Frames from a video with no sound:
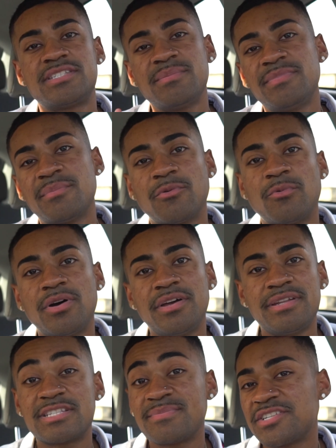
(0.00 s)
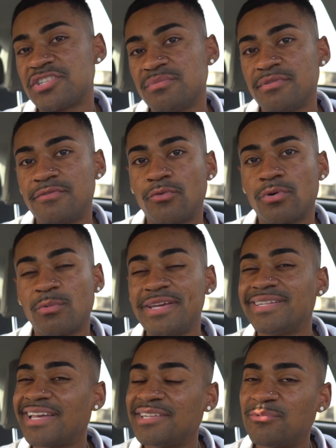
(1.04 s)
Tip number one, as mentioned before, wait
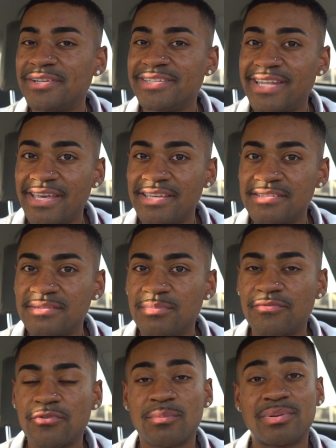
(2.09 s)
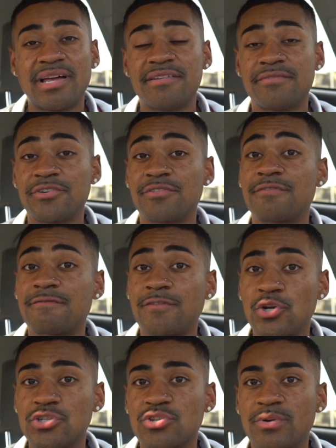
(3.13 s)
91 days before applying for your
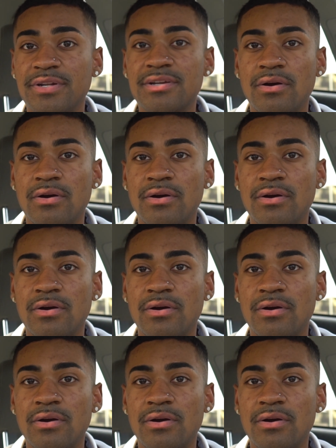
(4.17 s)
first credit